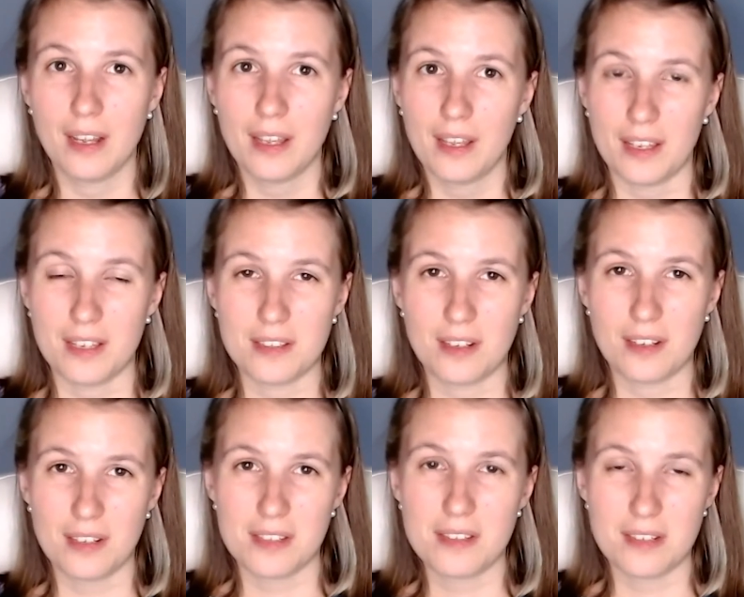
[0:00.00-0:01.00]
is not
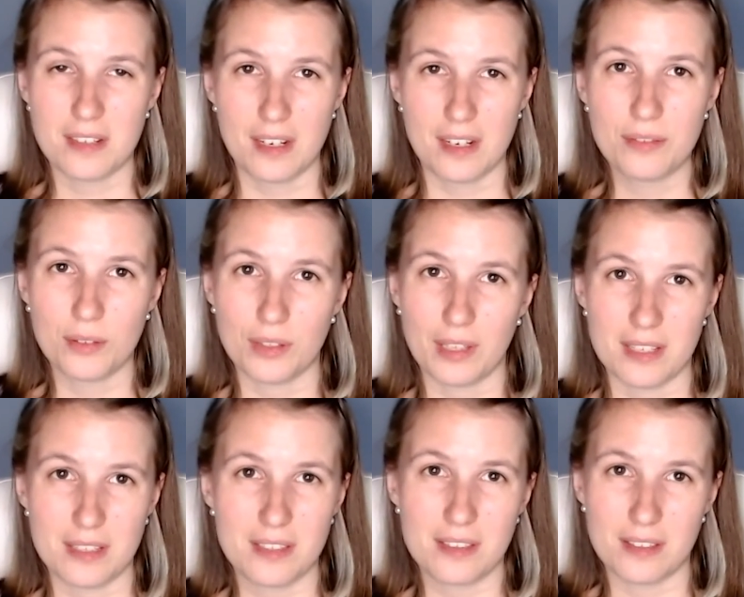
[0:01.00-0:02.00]
as stressful
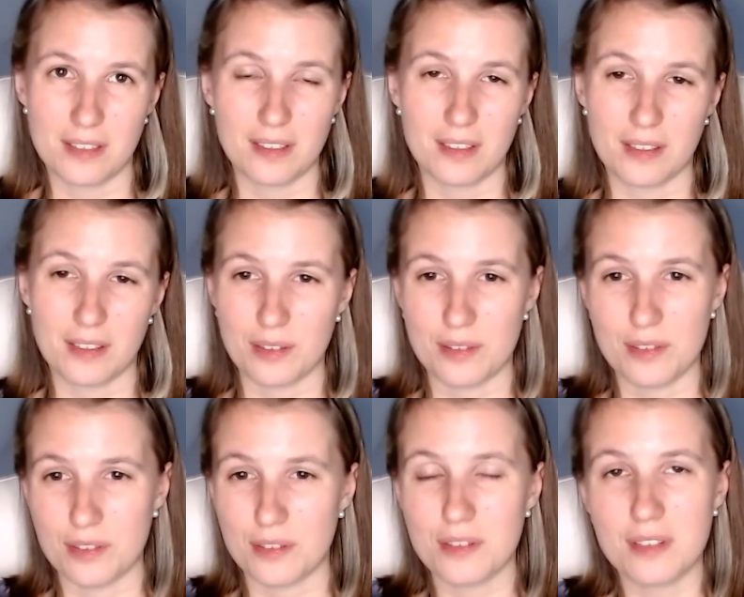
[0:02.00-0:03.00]
as
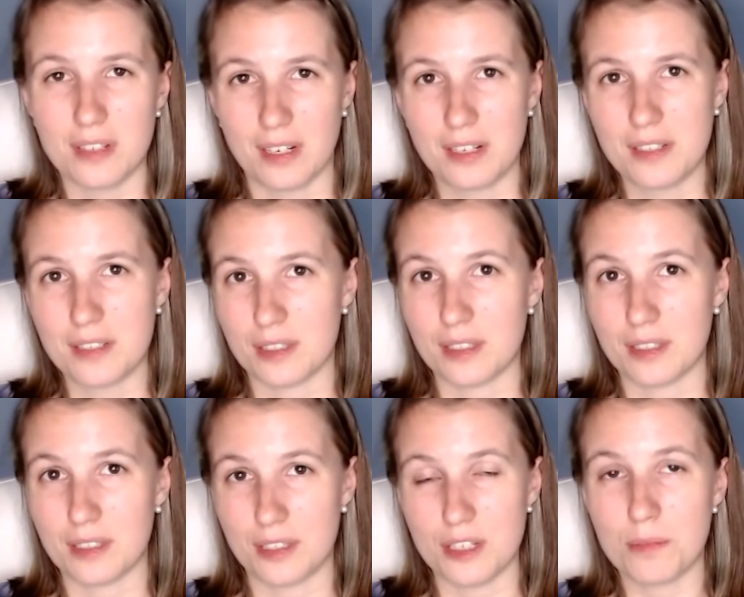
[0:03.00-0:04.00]
to start
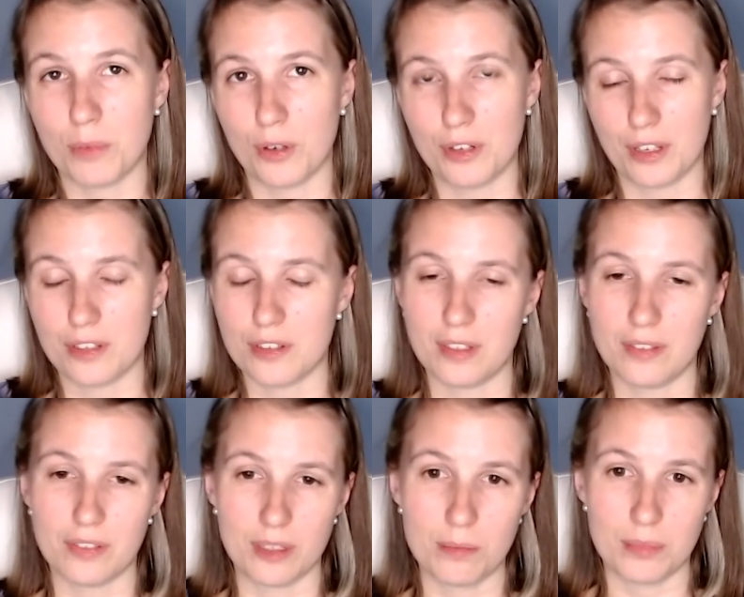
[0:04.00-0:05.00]
responding to
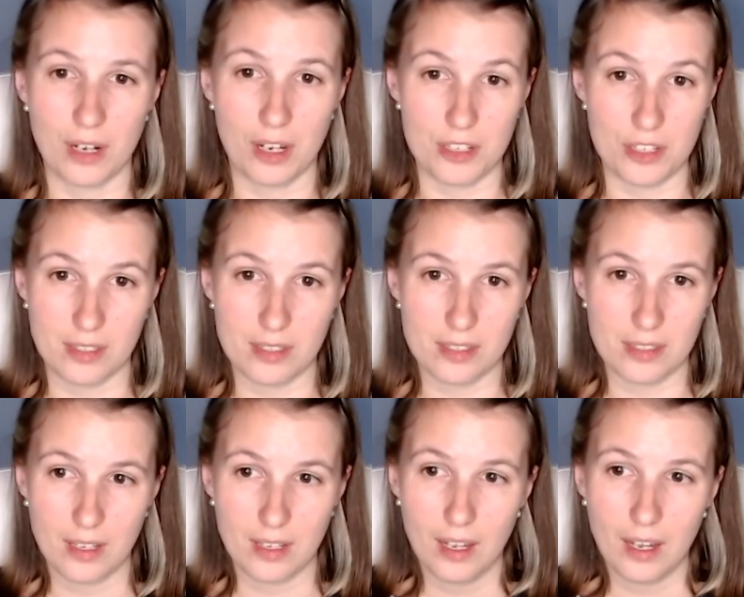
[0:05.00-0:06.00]
different
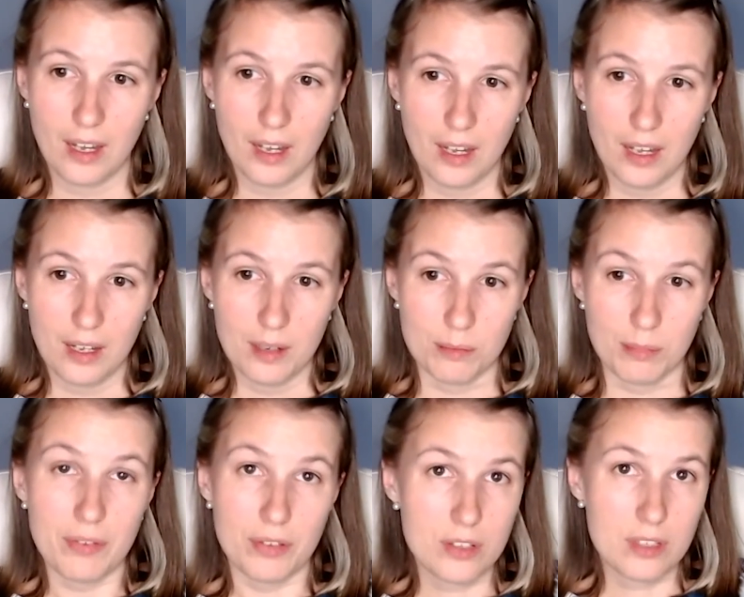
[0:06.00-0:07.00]
projects.
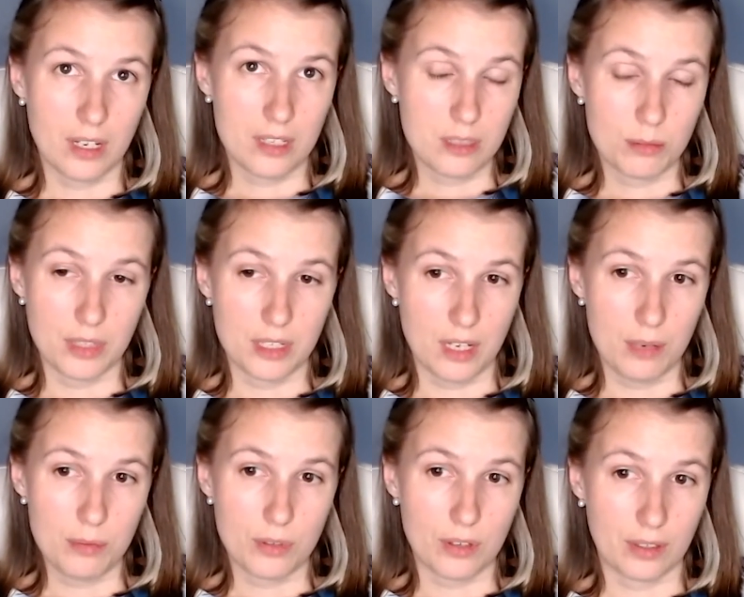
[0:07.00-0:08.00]
My first customer at
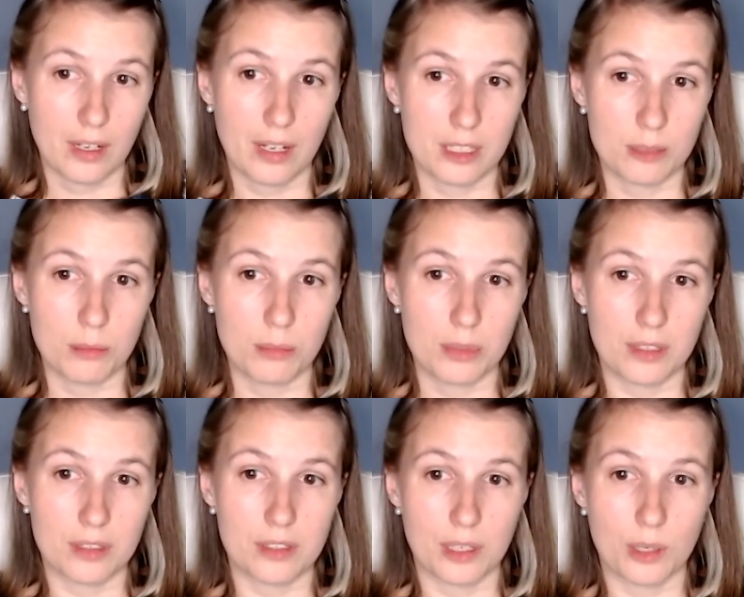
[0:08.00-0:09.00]
Upwork, I
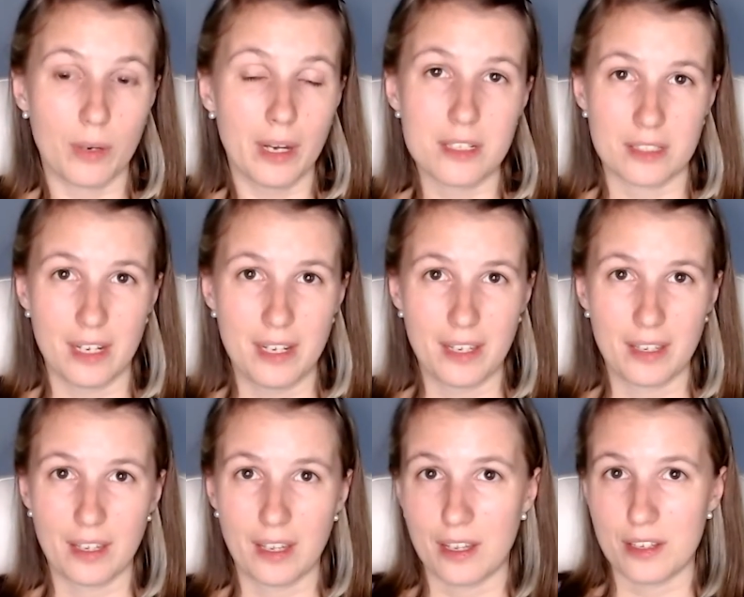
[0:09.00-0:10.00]
remember, required writing
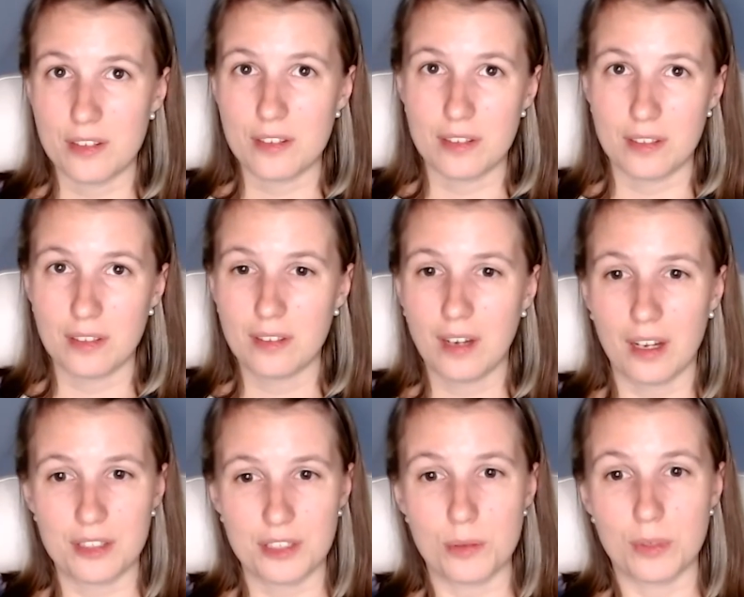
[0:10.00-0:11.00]
a
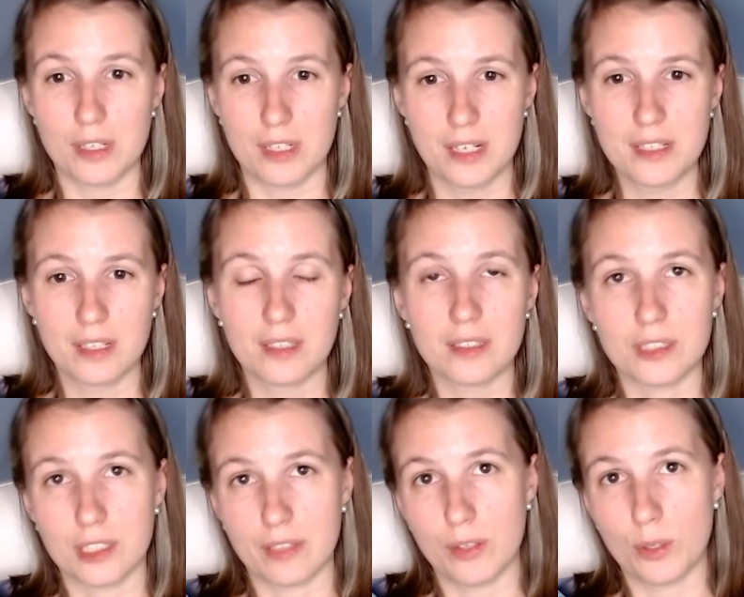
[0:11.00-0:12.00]
200-word article
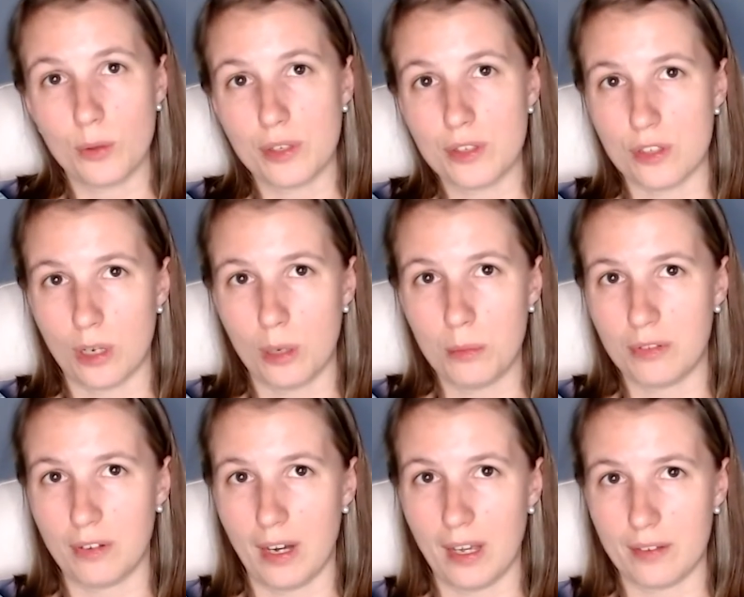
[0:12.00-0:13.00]
reviewing top
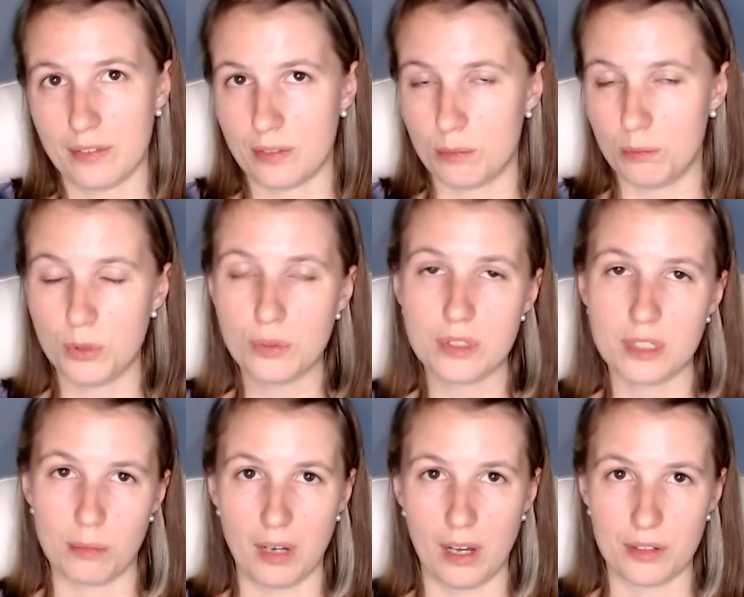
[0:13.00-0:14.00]
5 books
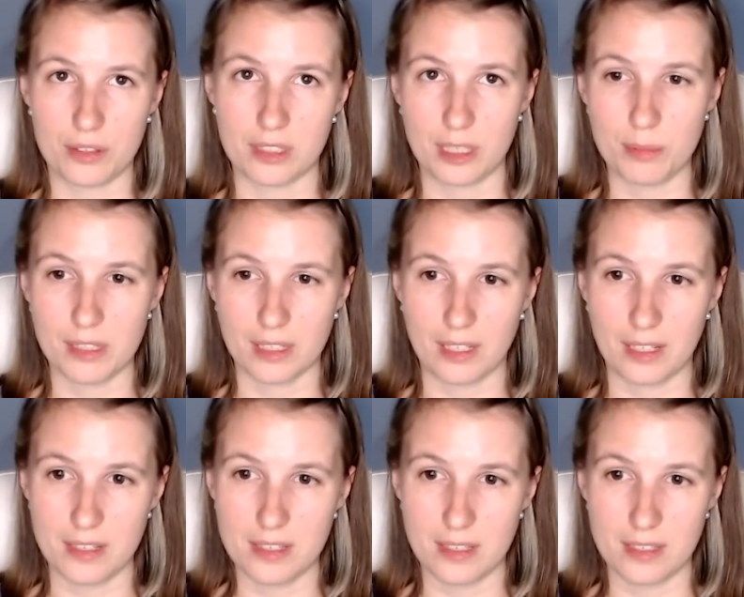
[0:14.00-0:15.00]
about
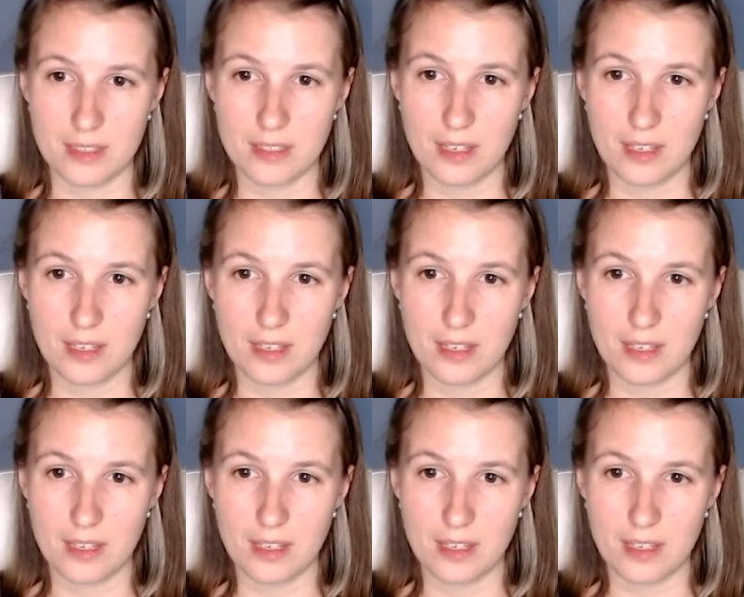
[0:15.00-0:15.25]
cryptocurrencies.